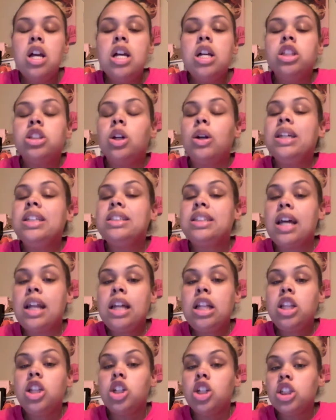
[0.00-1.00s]
So he said
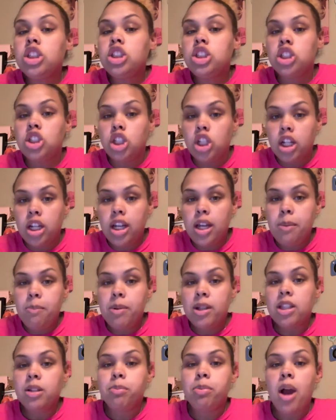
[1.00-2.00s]
it looked good,
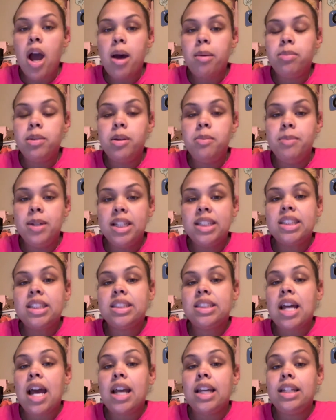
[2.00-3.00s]
but the problem is,
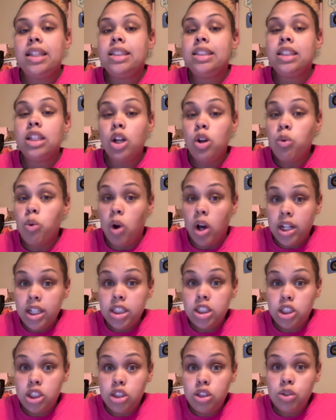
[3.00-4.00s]
is that he still
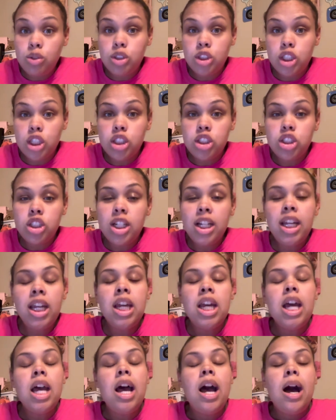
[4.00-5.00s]
wanted to do surgery.